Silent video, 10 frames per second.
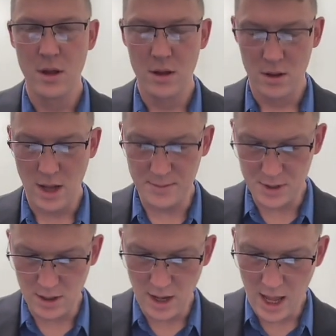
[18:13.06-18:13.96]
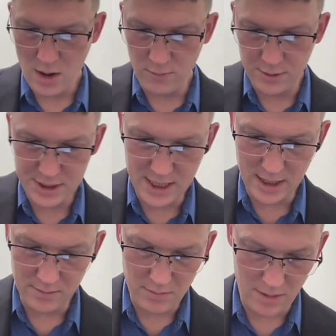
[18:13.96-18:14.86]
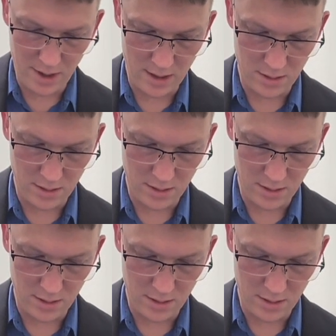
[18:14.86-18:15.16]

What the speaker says: I'm sorry, A over C. My bad.